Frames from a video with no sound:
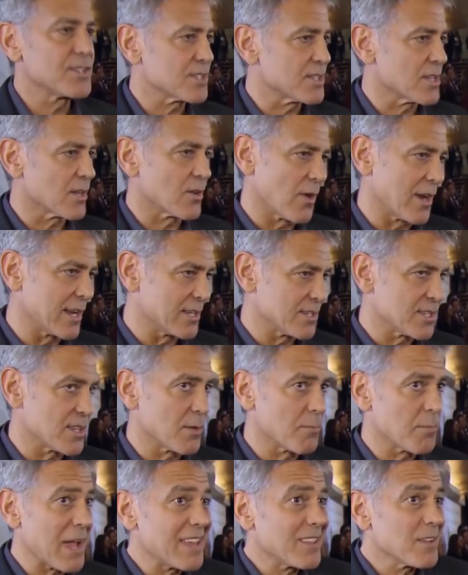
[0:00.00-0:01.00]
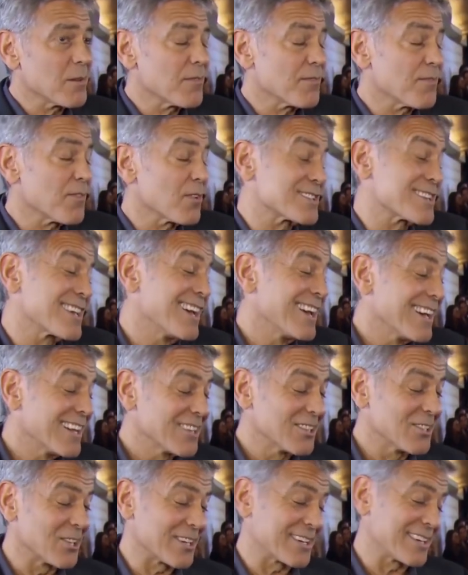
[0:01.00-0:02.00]
while George had reservations about
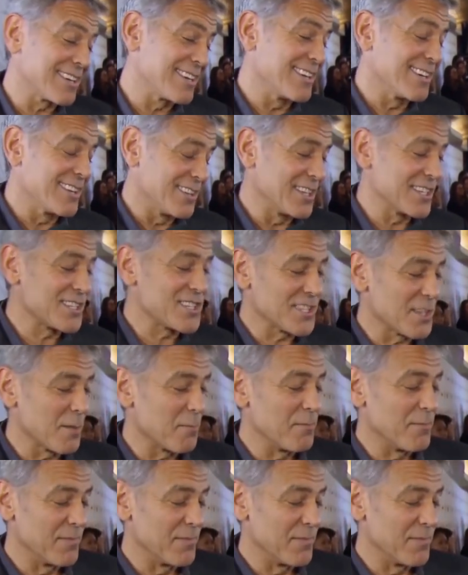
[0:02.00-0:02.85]
embracing fatherhood.